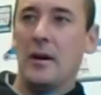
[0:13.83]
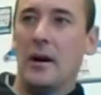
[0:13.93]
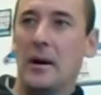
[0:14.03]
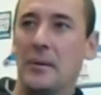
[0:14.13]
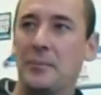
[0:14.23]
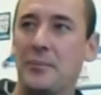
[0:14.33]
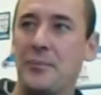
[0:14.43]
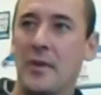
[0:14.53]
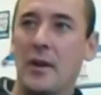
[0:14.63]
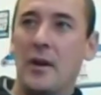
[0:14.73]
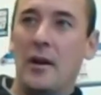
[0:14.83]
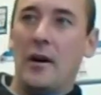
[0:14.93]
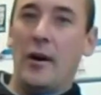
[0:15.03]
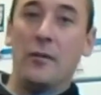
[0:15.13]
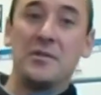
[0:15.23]

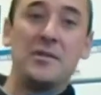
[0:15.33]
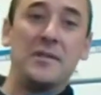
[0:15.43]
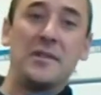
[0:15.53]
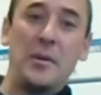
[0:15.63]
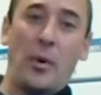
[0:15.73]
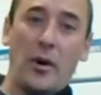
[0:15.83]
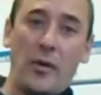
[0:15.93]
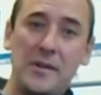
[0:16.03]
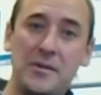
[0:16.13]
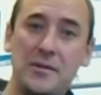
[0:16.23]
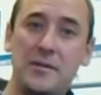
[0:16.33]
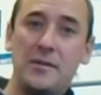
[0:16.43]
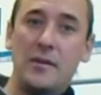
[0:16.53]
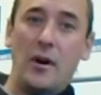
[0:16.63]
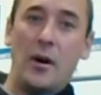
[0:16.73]
I oversee City Park Rangers,
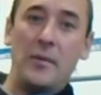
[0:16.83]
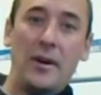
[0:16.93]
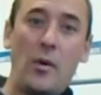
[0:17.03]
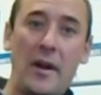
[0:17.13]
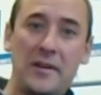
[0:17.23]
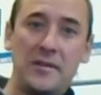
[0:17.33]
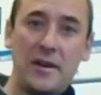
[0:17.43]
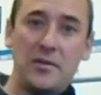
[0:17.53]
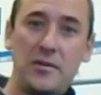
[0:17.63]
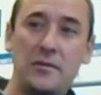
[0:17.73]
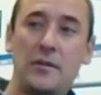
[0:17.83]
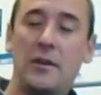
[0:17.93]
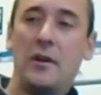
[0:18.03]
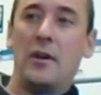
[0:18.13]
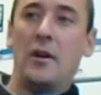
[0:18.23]
the aquatic section,
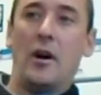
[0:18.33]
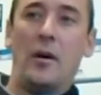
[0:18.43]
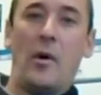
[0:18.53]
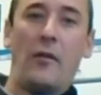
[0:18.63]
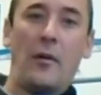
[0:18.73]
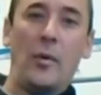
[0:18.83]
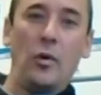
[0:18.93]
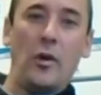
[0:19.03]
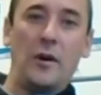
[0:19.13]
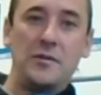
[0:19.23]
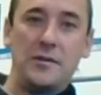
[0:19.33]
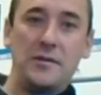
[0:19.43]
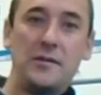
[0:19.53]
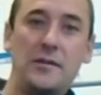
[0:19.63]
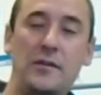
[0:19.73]
all of our boat
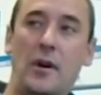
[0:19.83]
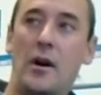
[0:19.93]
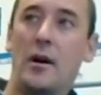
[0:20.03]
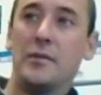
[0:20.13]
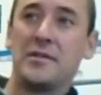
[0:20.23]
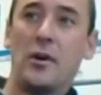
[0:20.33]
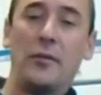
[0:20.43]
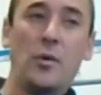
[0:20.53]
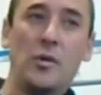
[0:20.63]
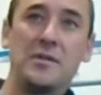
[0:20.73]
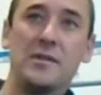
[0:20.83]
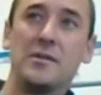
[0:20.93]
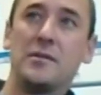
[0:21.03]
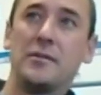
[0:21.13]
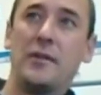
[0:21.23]
launches, disc golf
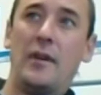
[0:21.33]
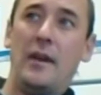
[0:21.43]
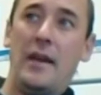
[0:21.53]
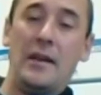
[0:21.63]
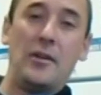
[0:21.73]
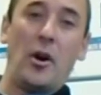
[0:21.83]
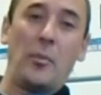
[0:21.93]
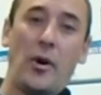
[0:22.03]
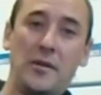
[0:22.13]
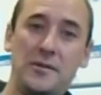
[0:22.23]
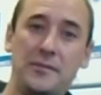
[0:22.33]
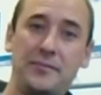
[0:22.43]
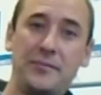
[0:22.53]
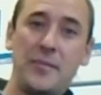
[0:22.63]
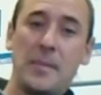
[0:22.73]
courses, and dog parks,
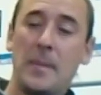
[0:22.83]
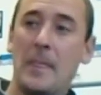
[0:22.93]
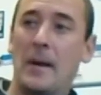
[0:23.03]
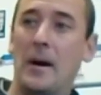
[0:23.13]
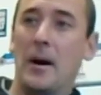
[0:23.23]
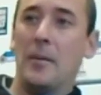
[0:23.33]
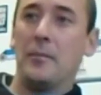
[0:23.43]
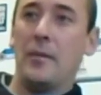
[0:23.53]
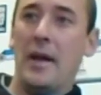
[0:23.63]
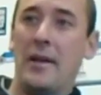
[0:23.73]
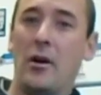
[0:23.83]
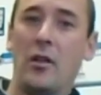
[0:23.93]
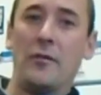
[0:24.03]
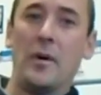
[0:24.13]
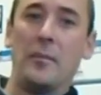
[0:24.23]
and
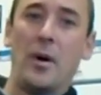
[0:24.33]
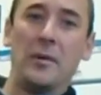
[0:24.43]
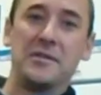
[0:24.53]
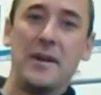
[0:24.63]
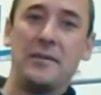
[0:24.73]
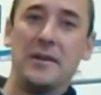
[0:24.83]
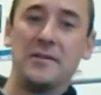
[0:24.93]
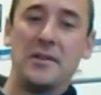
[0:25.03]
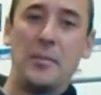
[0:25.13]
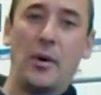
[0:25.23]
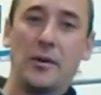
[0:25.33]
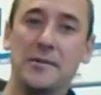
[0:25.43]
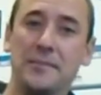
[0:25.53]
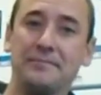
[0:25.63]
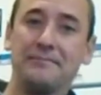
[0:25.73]
all of public safety in the city parks.